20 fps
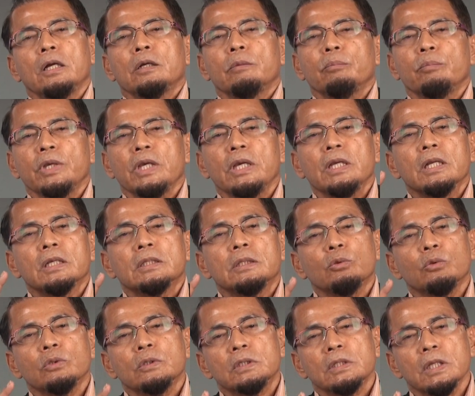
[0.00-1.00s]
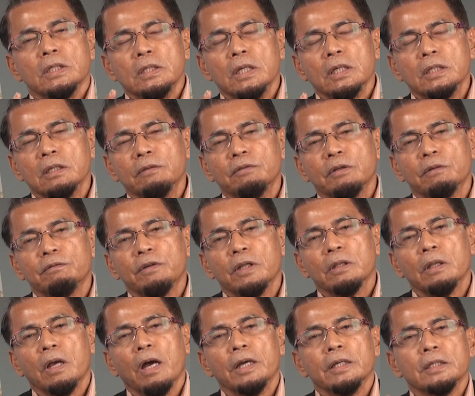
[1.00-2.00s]
being the sincere servant of
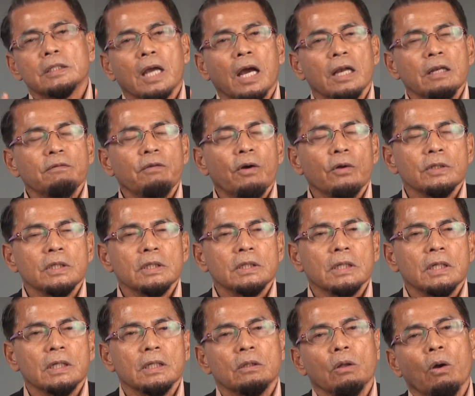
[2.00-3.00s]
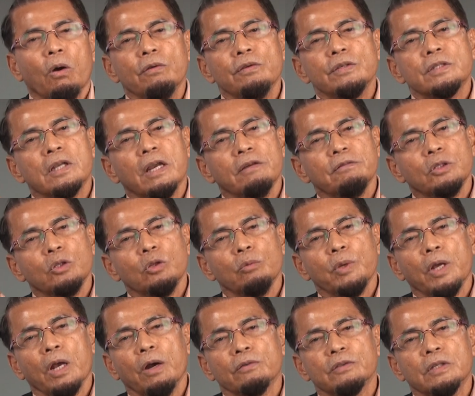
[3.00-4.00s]
Allah, His Khalifa on this earth, always striving to
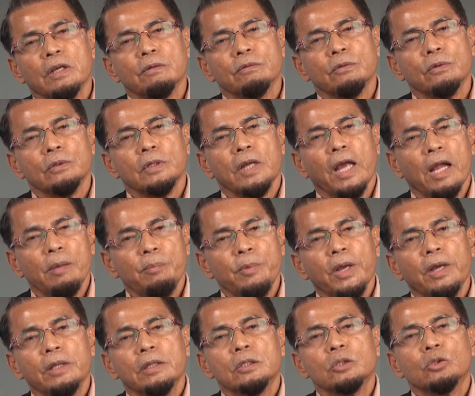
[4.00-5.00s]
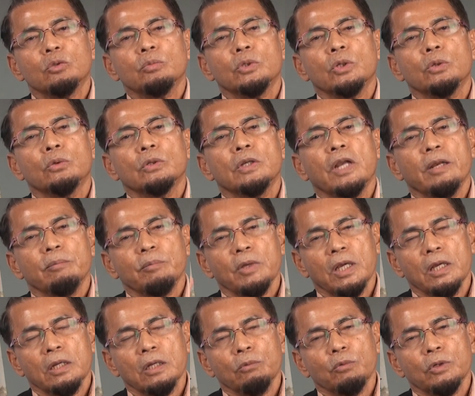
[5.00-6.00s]
make ourselves good, helping others to be good, and
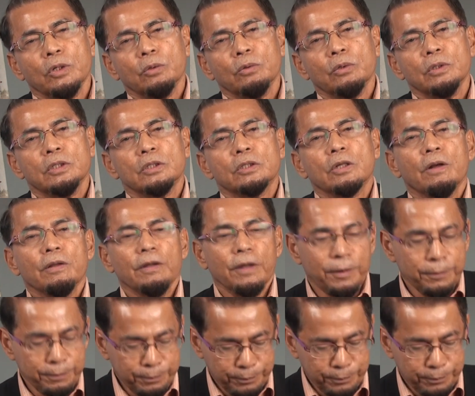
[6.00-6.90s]
making the world good, inshallah.